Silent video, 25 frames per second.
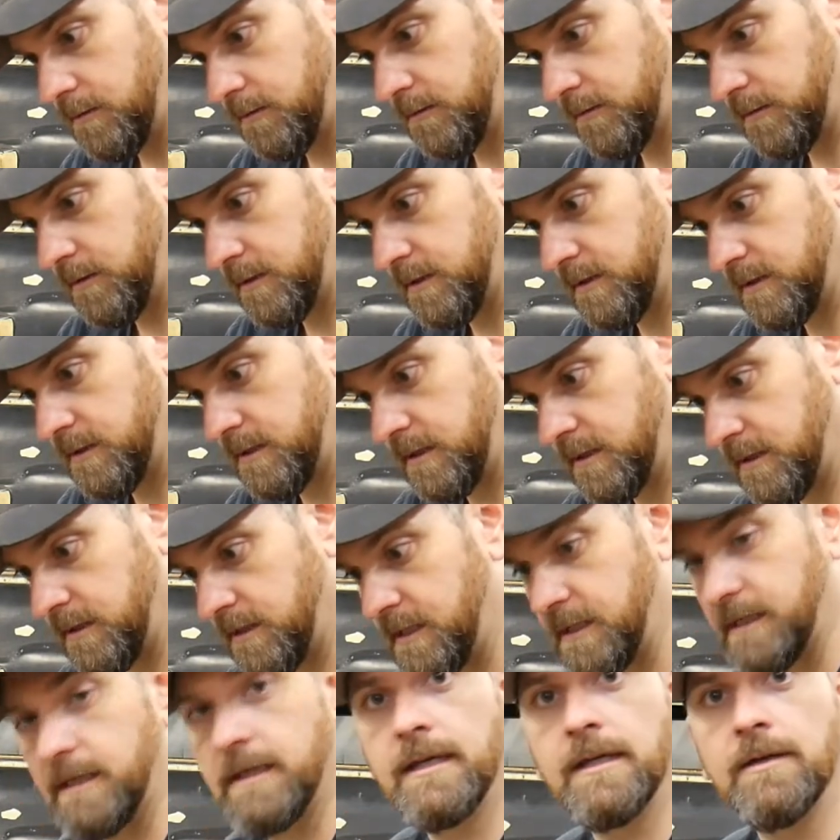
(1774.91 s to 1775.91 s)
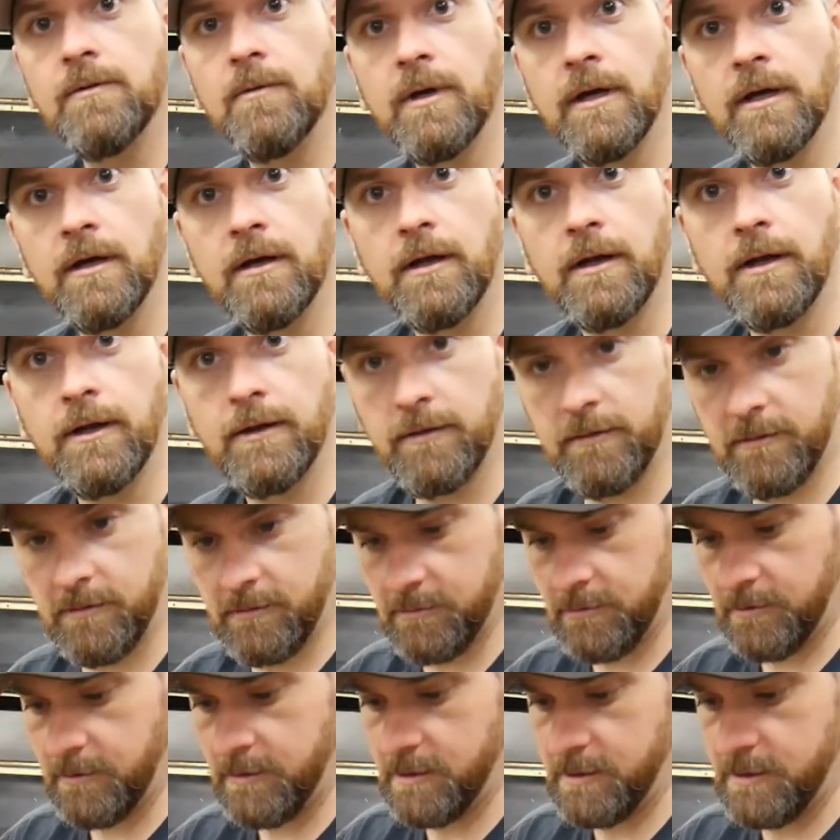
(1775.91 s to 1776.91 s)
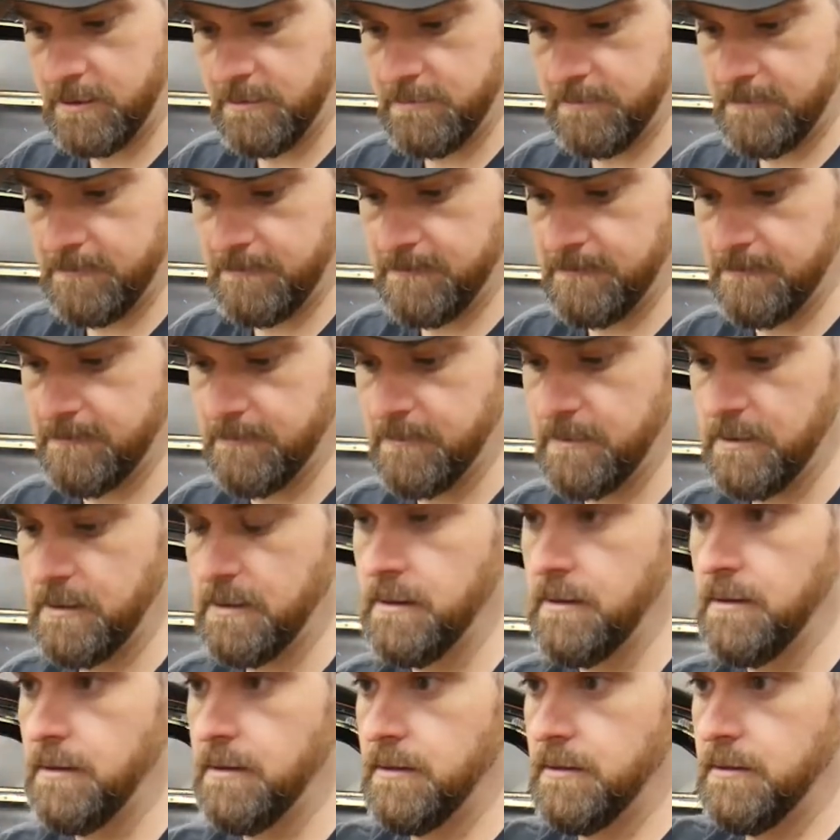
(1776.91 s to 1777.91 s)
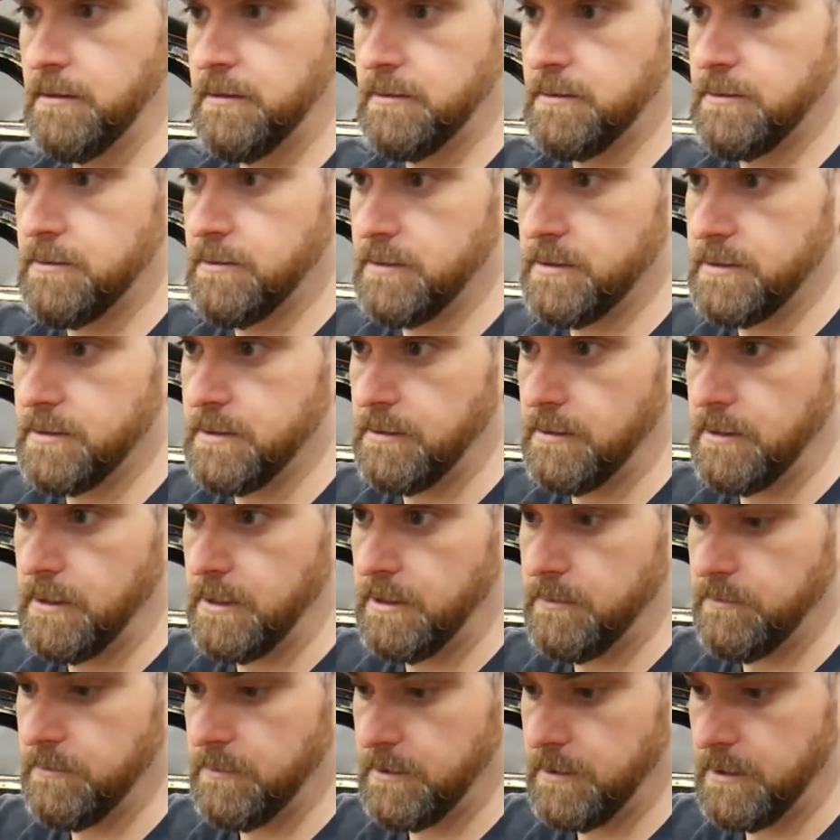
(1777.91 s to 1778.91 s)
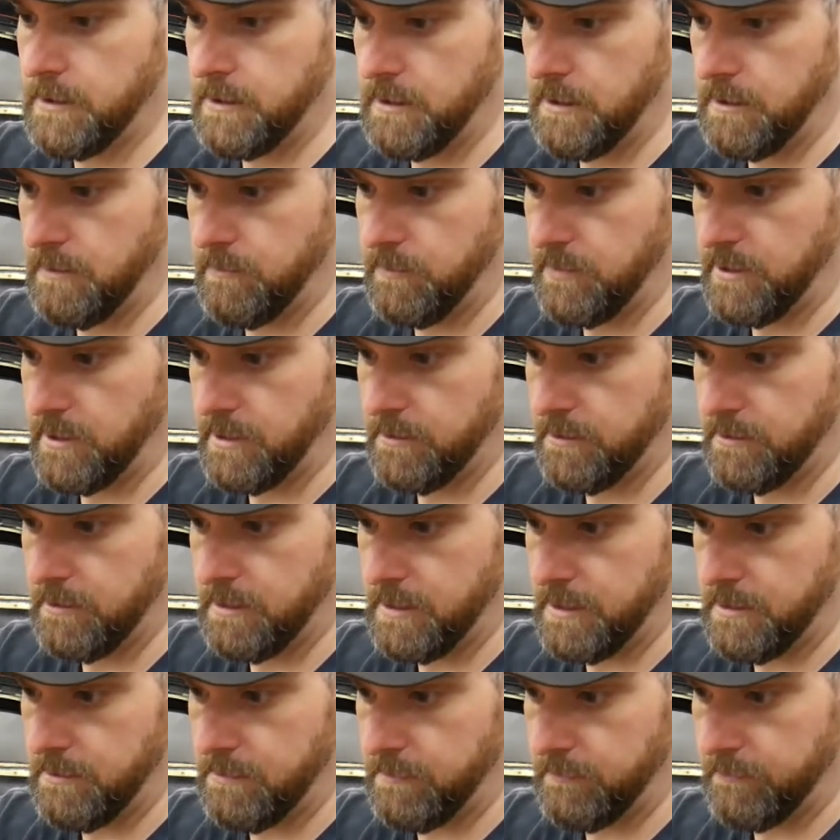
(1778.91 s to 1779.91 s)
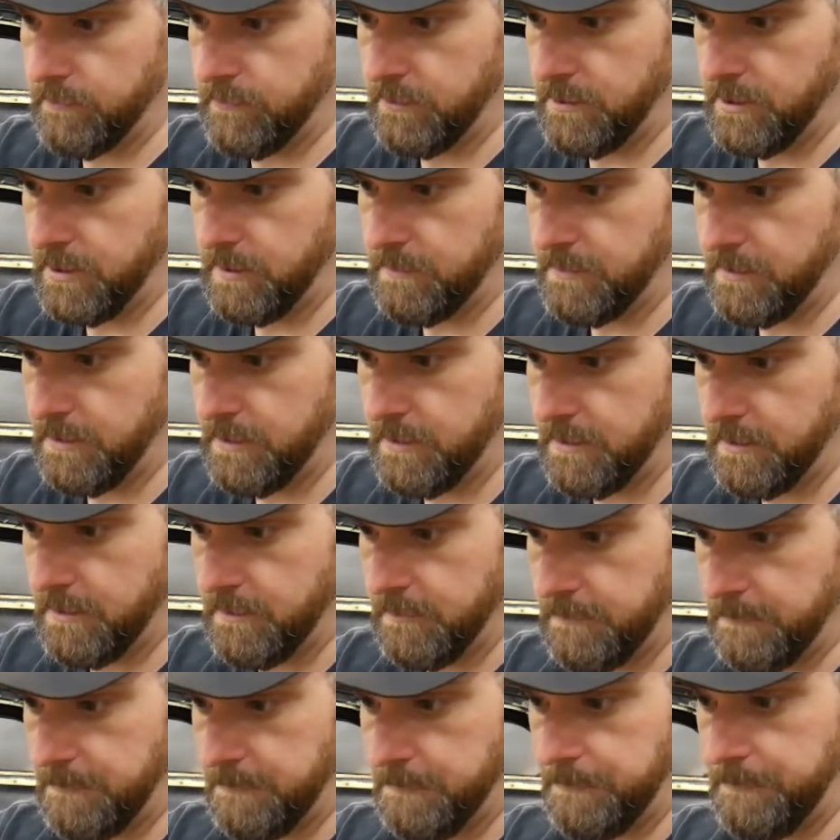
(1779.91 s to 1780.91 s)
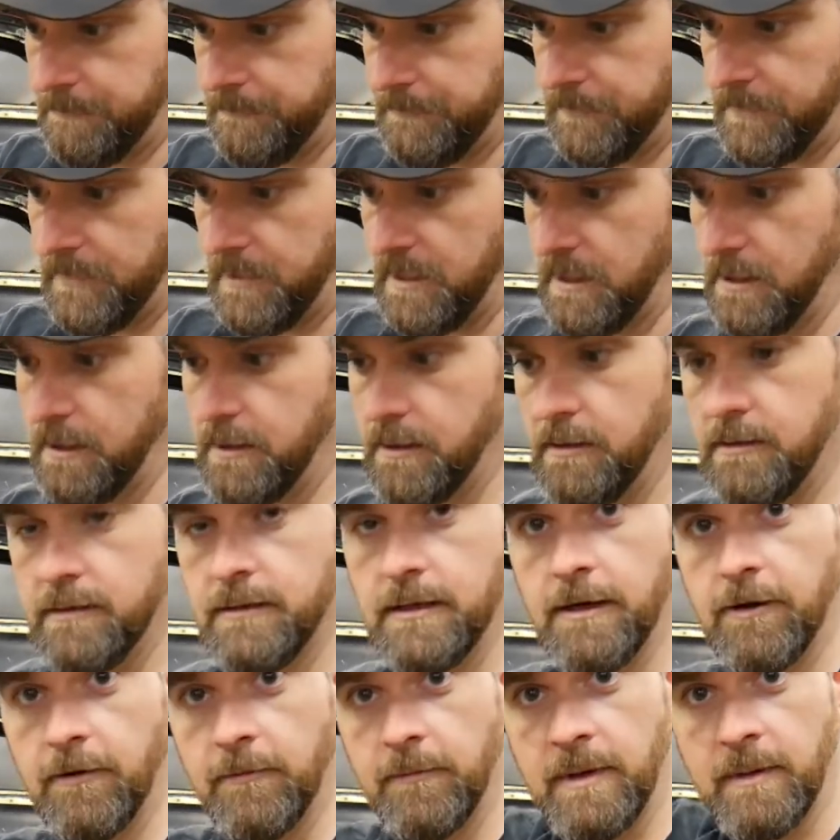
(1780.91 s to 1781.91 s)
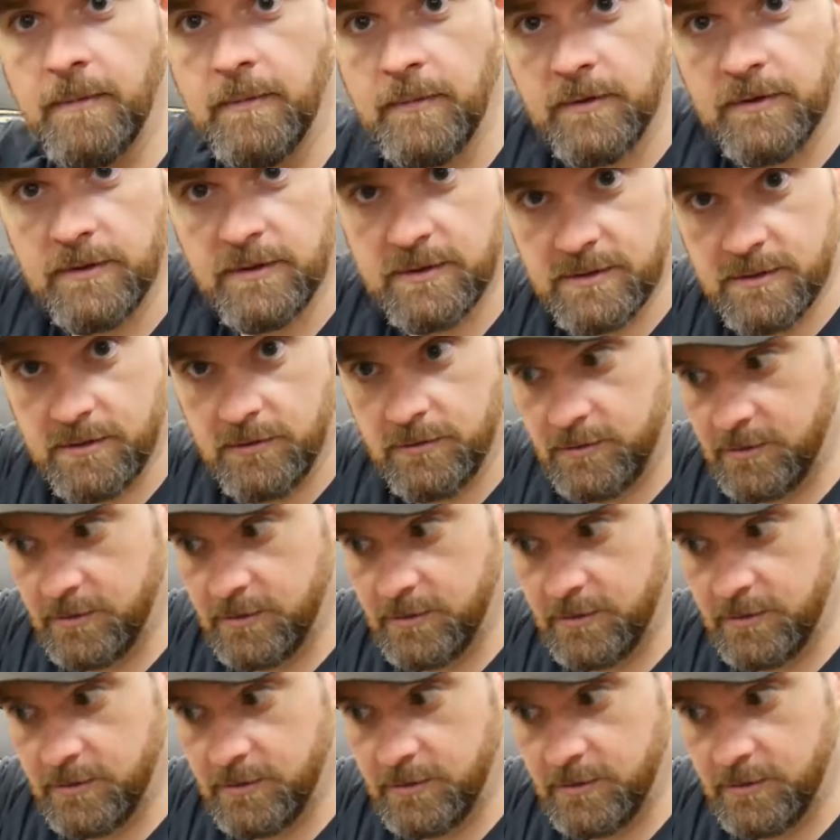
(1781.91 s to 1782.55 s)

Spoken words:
to stick that keyway on. Okay, so I'll slide my impeller down over top of here. Now remember, this goes